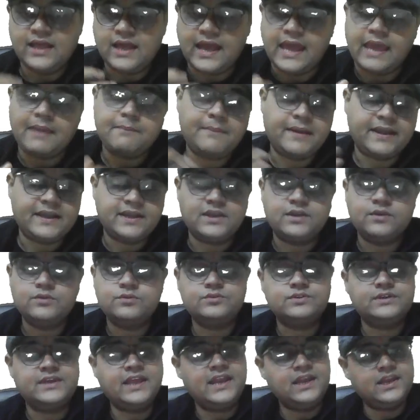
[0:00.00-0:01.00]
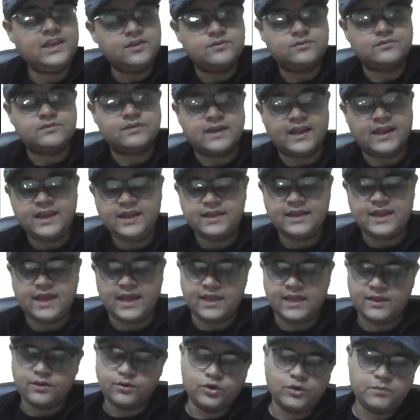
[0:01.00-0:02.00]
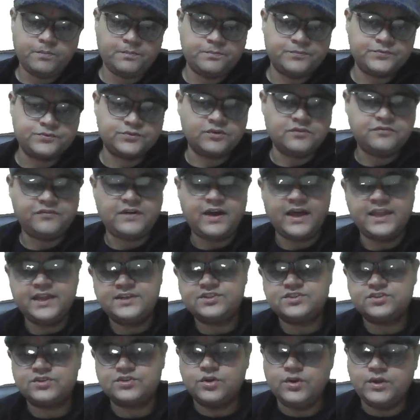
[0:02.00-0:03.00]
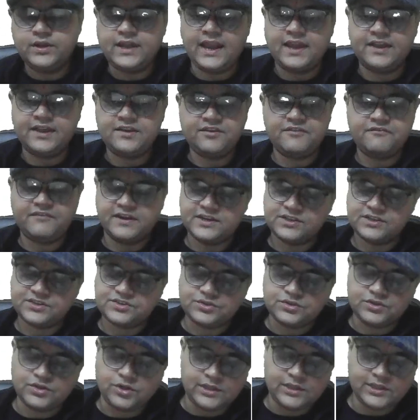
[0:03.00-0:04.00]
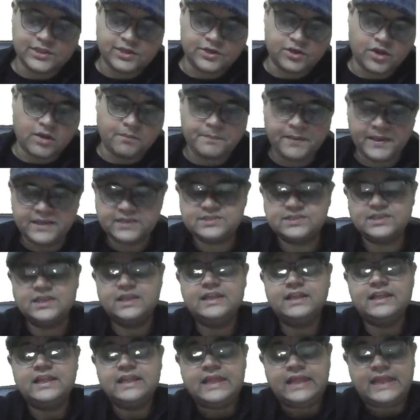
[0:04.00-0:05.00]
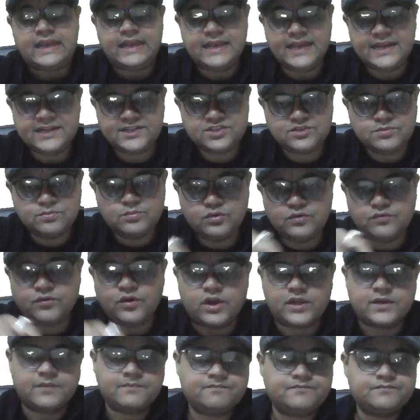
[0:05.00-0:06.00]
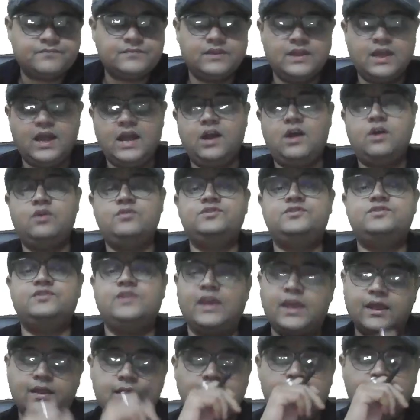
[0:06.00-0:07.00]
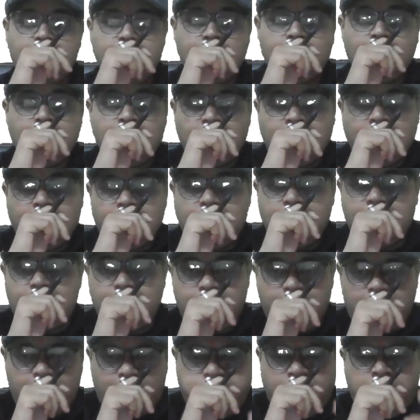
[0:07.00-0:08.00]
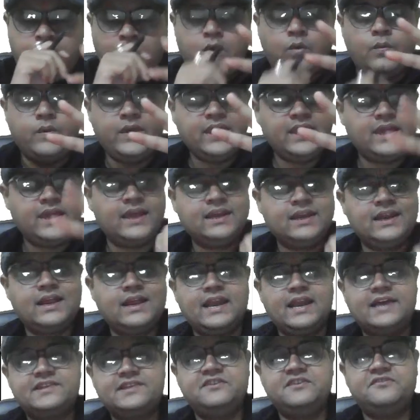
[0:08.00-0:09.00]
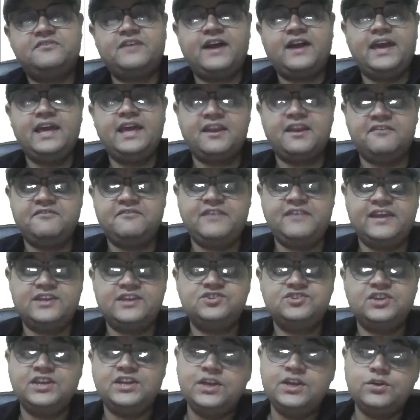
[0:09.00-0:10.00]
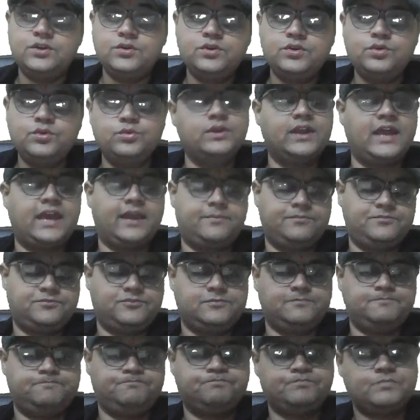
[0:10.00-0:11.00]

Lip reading: I meant to tell you, right? I hope so far it's good and you've understood all the topics. Let's move on. Now see, we can classify reflection into two types.